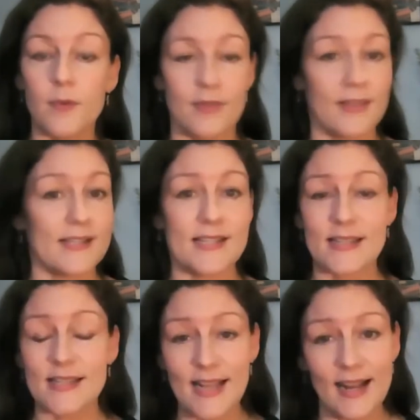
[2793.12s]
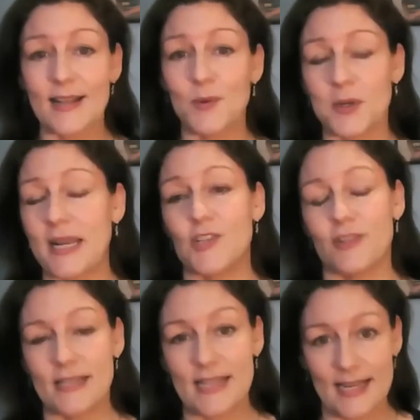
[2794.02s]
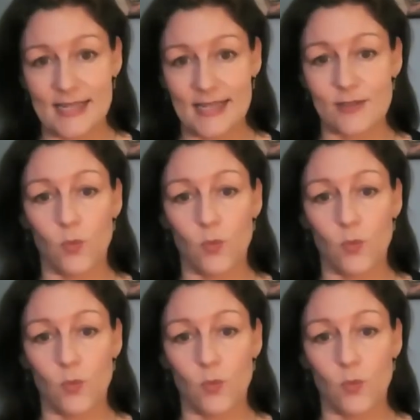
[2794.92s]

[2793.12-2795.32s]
This is exactly what nature intended,